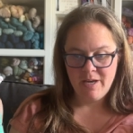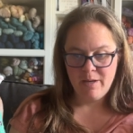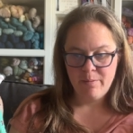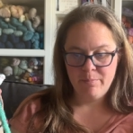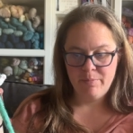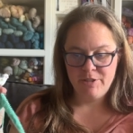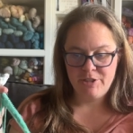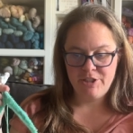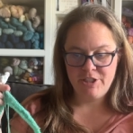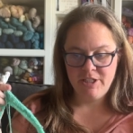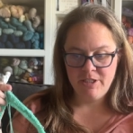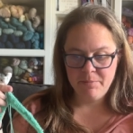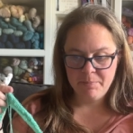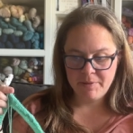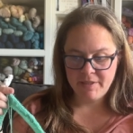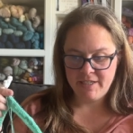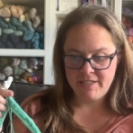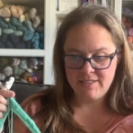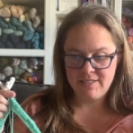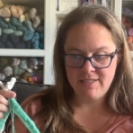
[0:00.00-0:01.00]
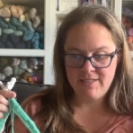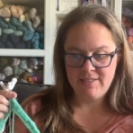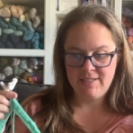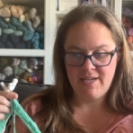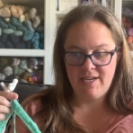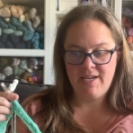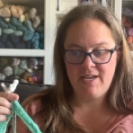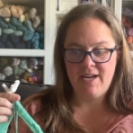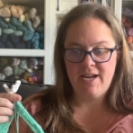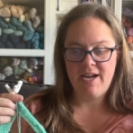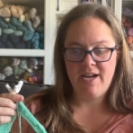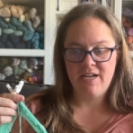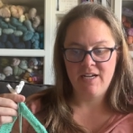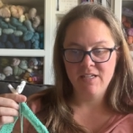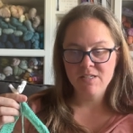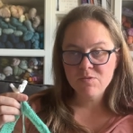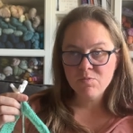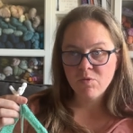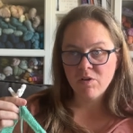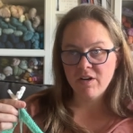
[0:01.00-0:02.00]
but she places it
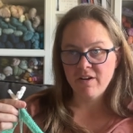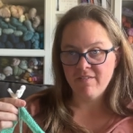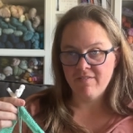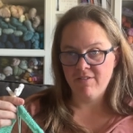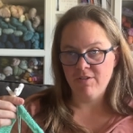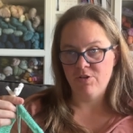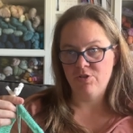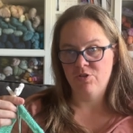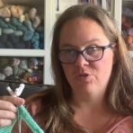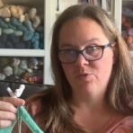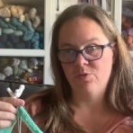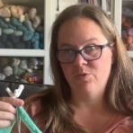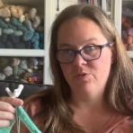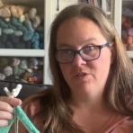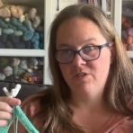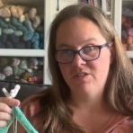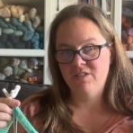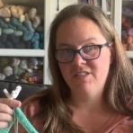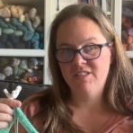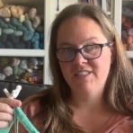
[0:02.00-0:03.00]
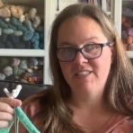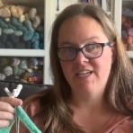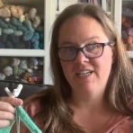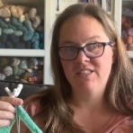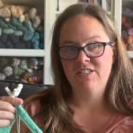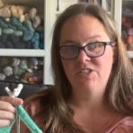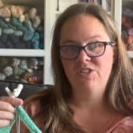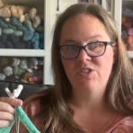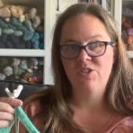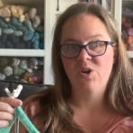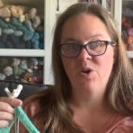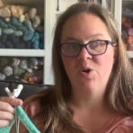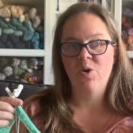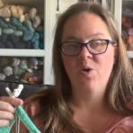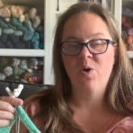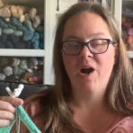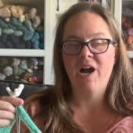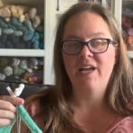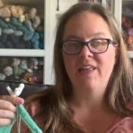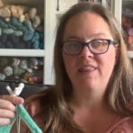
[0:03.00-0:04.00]
as one of the shoulders. And
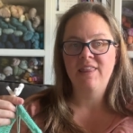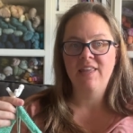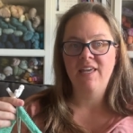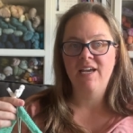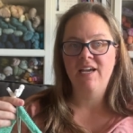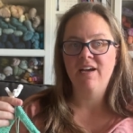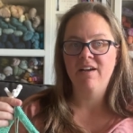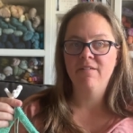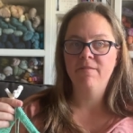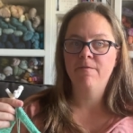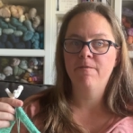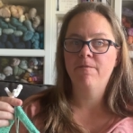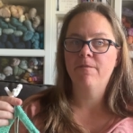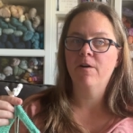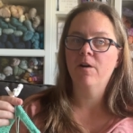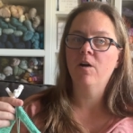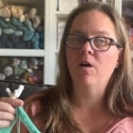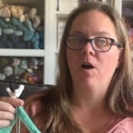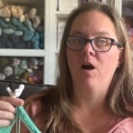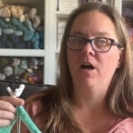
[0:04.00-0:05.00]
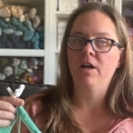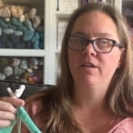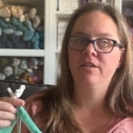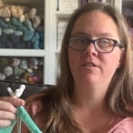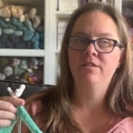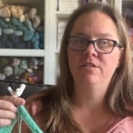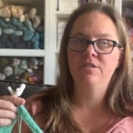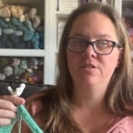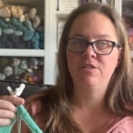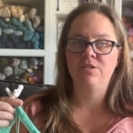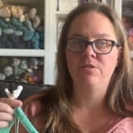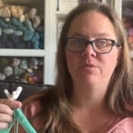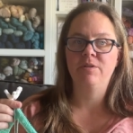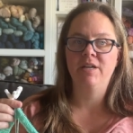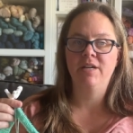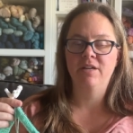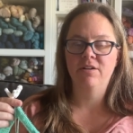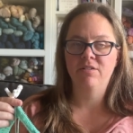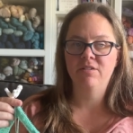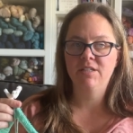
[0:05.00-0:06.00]
so I think I've forgotten to do
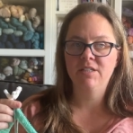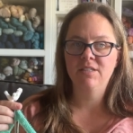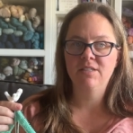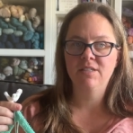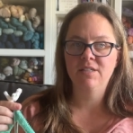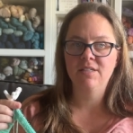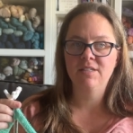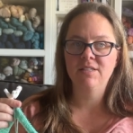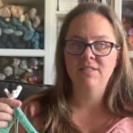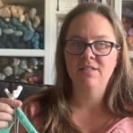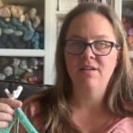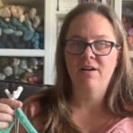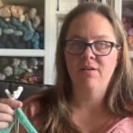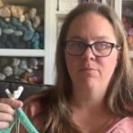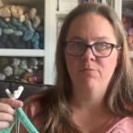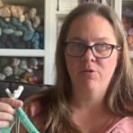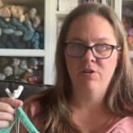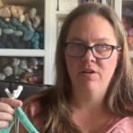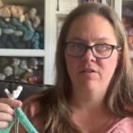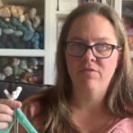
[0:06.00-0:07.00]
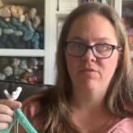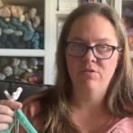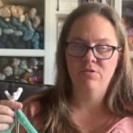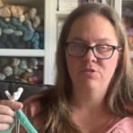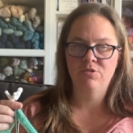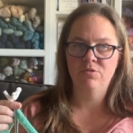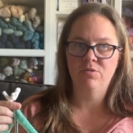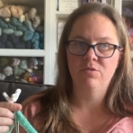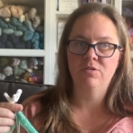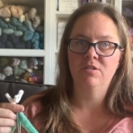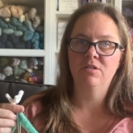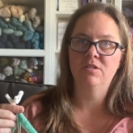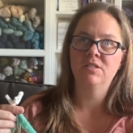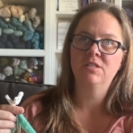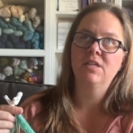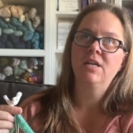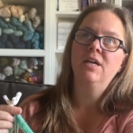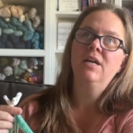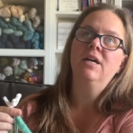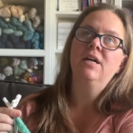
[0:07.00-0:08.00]
increases on one of those shoulders.
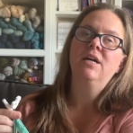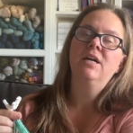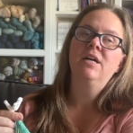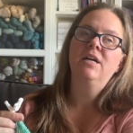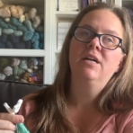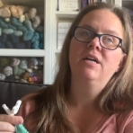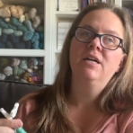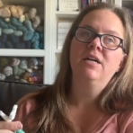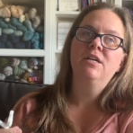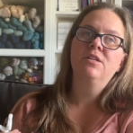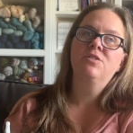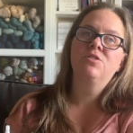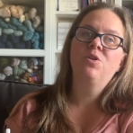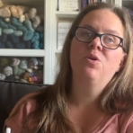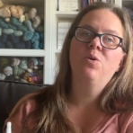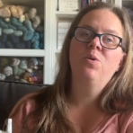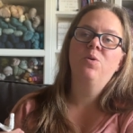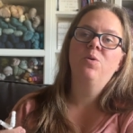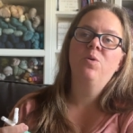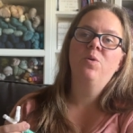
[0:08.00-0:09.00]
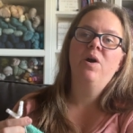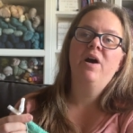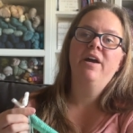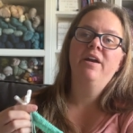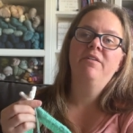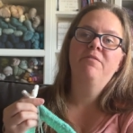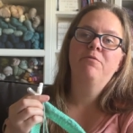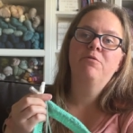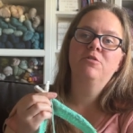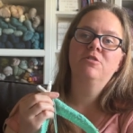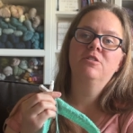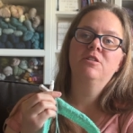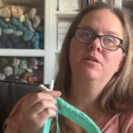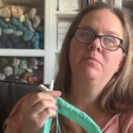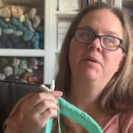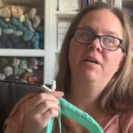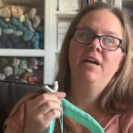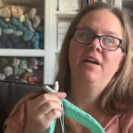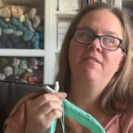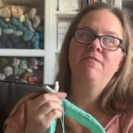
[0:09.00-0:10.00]
So I unfortunately
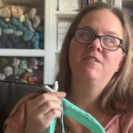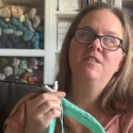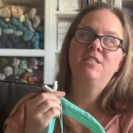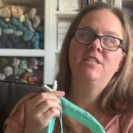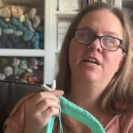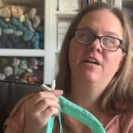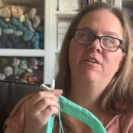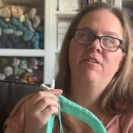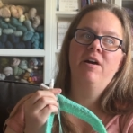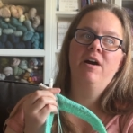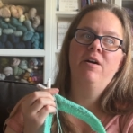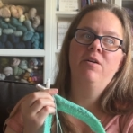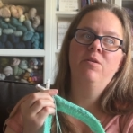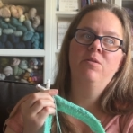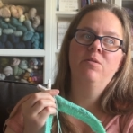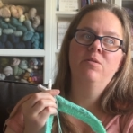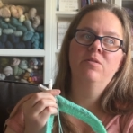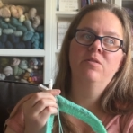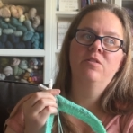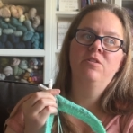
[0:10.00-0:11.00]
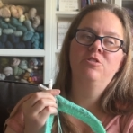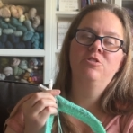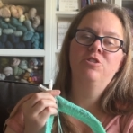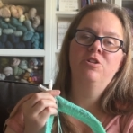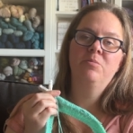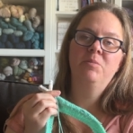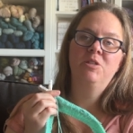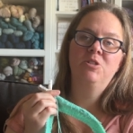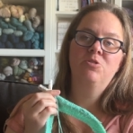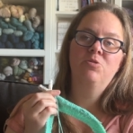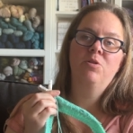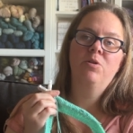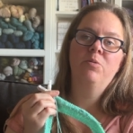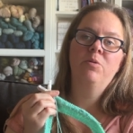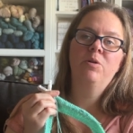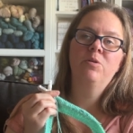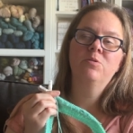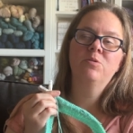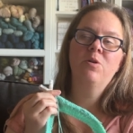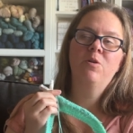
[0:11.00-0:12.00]
may have to tear out the German short
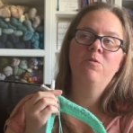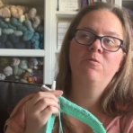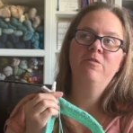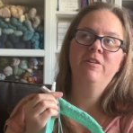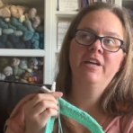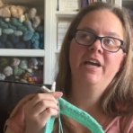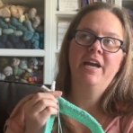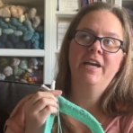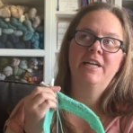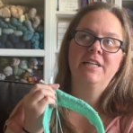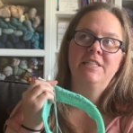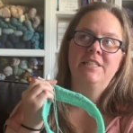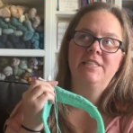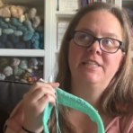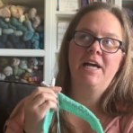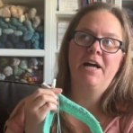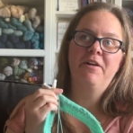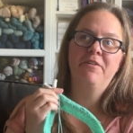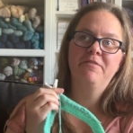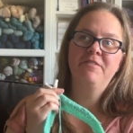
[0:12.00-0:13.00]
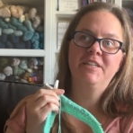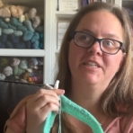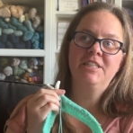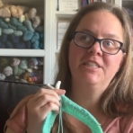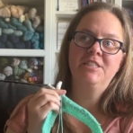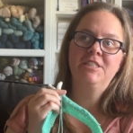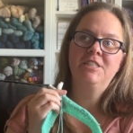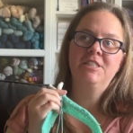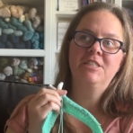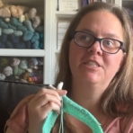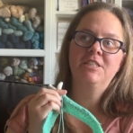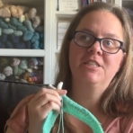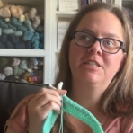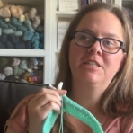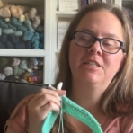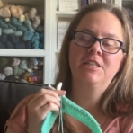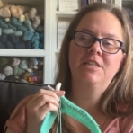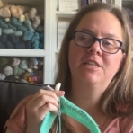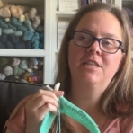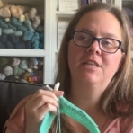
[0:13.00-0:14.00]
rows. Hopefully I can salvage
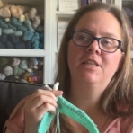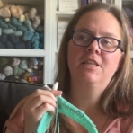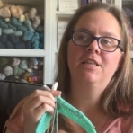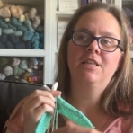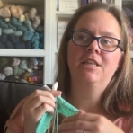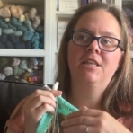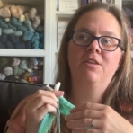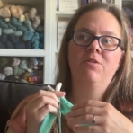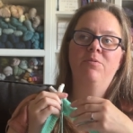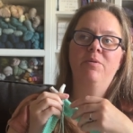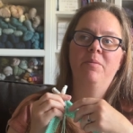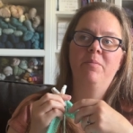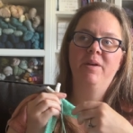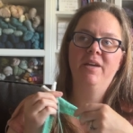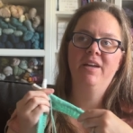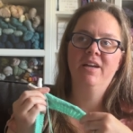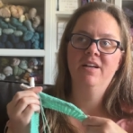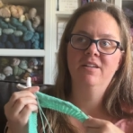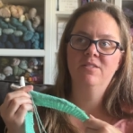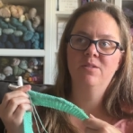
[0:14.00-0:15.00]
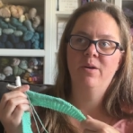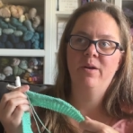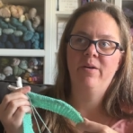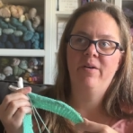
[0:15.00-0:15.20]
the ribbing so I